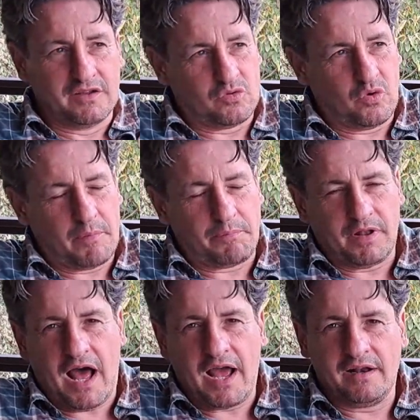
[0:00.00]
So I
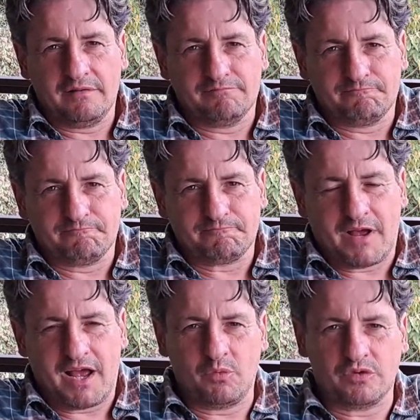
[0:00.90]
applied
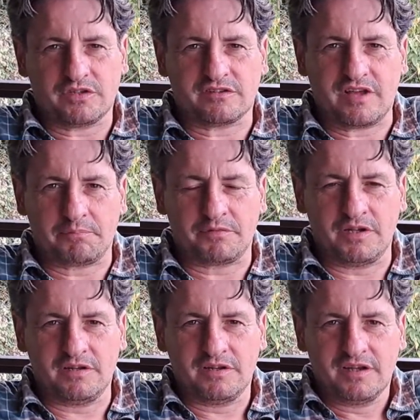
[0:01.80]
and was
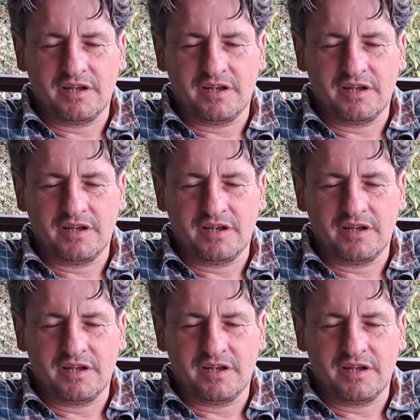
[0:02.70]
accepted,